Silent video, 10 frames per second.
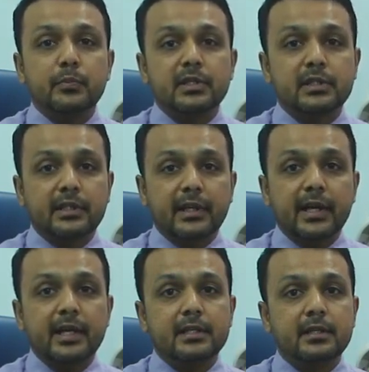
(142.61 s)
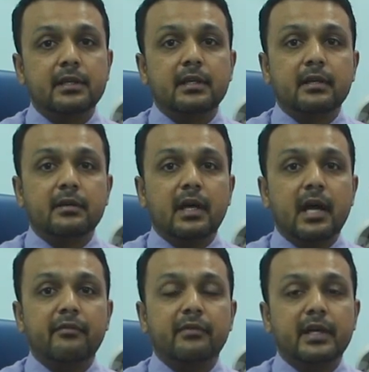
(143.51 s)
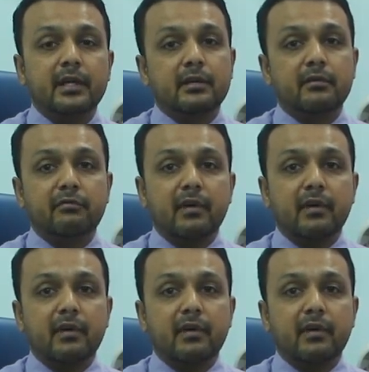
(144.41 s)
to be screened every